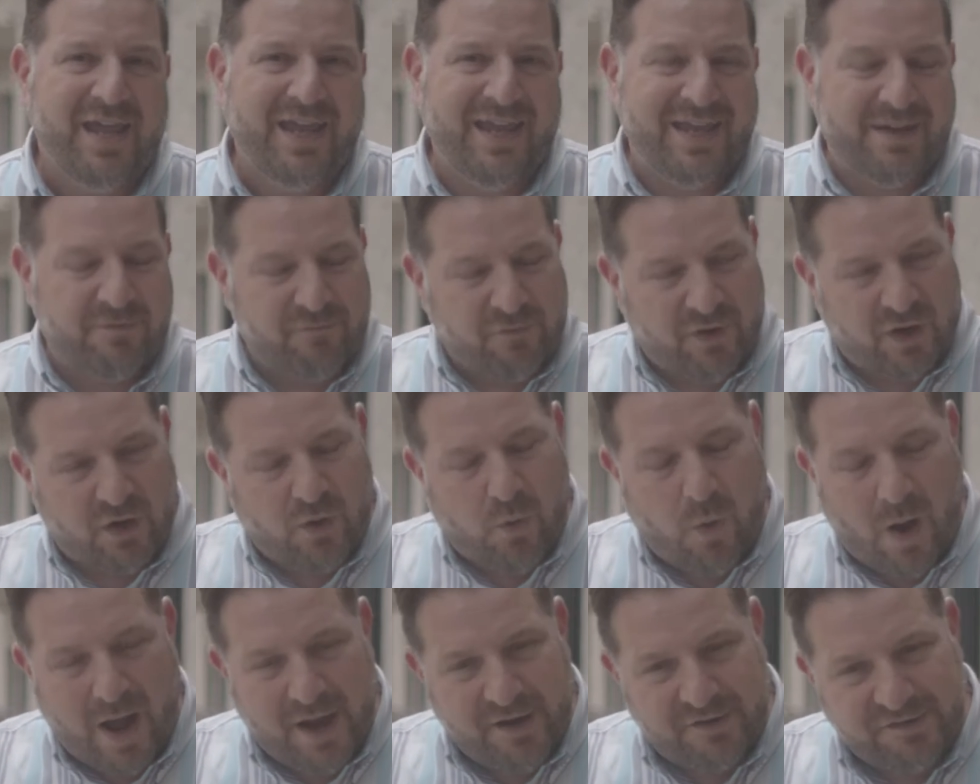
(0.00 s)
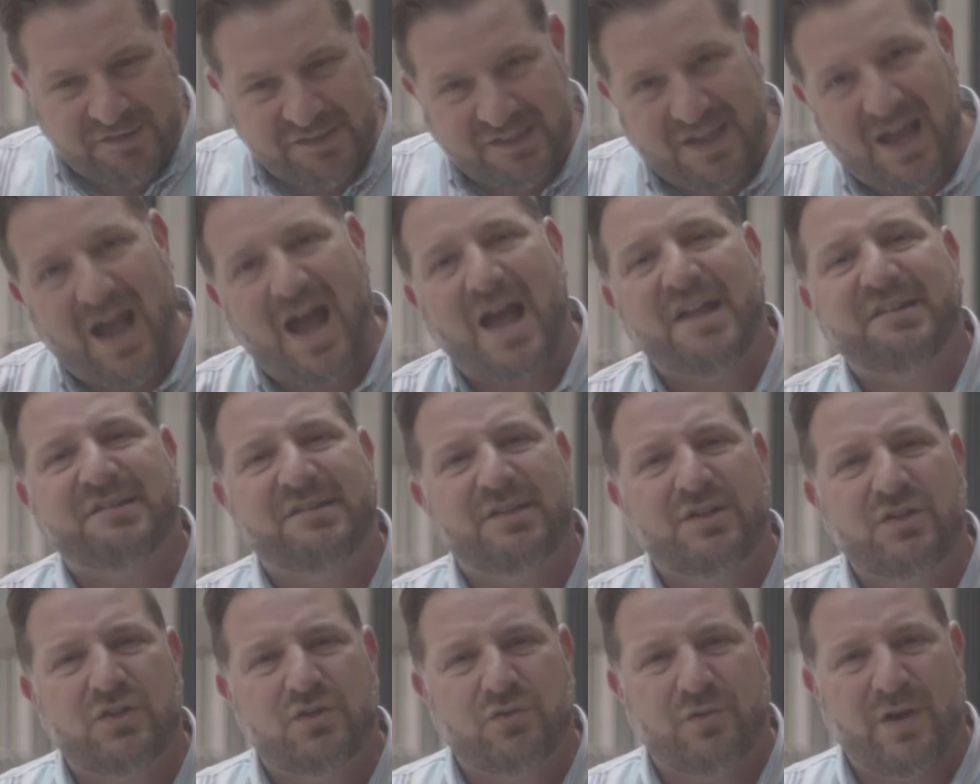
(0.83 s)
It requires
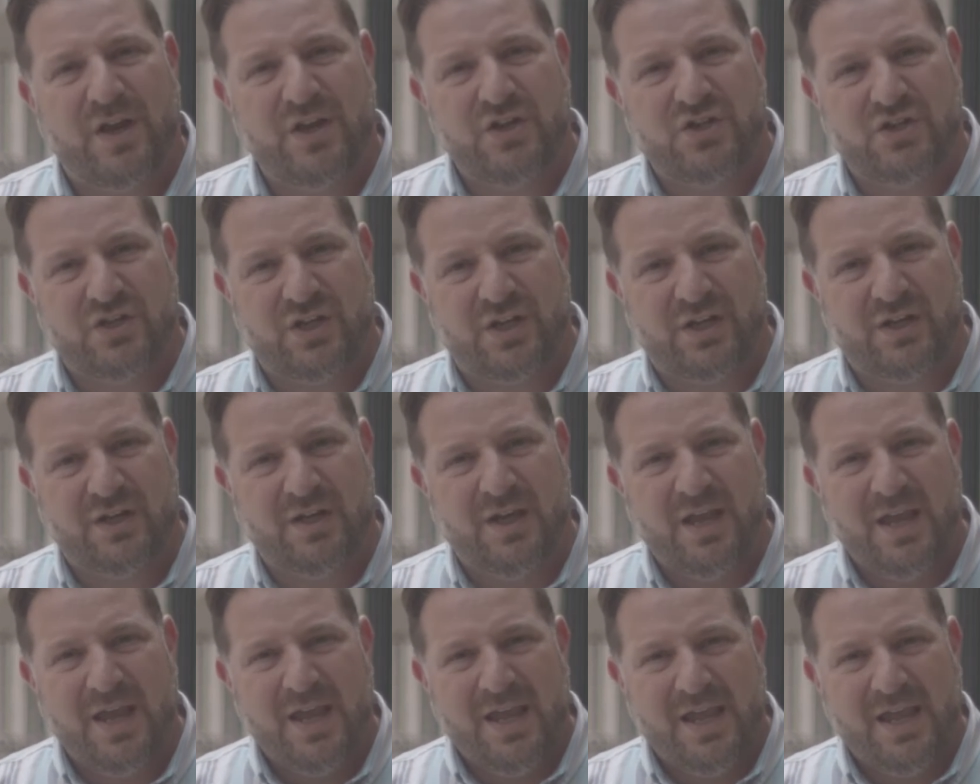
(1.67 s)
concentration.